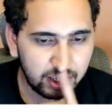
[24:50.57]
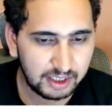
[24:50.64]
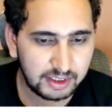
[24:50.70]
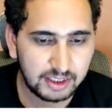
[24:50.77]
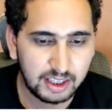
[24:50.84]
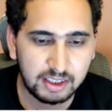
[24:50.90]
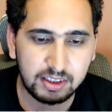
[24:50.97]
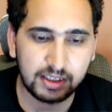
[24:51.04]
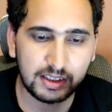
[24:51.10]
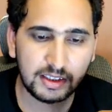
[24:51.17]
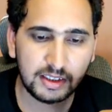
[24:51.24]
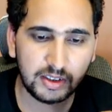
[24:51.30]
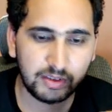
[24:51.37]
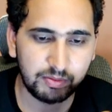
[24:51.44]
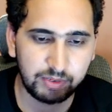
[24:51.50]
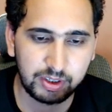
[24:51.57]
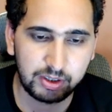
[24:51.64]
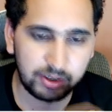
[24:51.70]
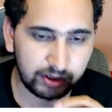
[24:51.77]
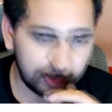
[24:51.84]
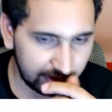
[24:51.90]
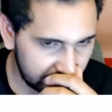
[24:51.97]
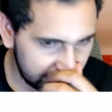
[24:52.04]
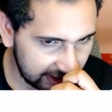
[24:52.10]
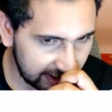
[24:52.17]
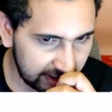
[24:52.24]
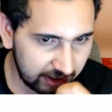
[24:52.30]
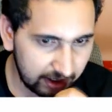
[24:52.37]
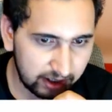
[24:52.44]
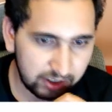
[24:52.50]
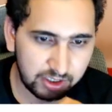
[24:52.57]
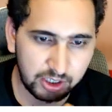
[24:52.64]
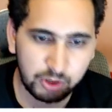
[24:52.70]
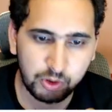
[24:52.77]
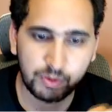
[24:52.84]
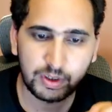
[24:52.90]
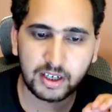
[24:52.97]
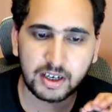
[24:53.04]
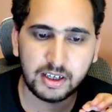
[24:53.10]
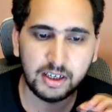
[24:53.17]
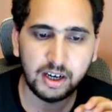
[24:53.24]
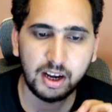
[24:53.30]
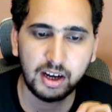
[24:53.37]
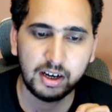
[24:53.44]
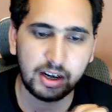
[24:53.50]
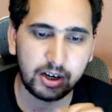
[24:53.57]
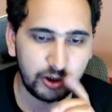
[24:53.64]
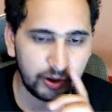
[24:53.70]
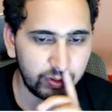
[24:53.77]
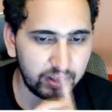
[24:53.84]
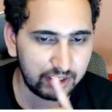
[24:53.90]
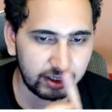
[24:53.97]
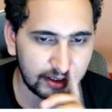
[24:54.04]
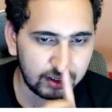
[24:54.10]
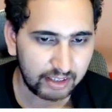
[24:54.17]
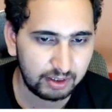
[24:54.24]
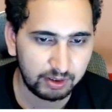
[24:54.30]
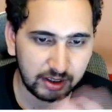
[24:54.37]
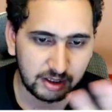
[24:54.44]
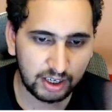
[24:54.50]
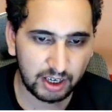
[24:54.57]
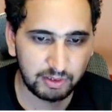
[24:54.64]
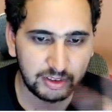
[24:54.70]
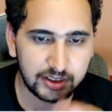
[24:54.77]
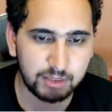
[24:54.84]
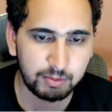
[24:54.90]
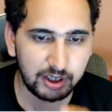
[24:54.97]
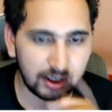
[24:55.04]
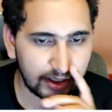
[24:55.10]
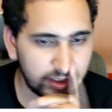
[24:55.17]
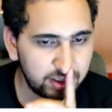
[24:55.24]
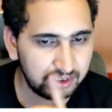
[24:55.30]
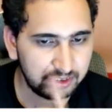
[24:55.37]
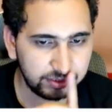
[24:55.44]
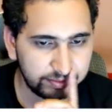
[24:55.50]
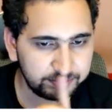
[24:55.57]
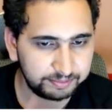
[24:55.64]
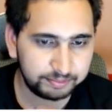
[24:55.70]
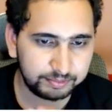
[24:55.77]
and then our redo will run and undo will run, and we'll simulate the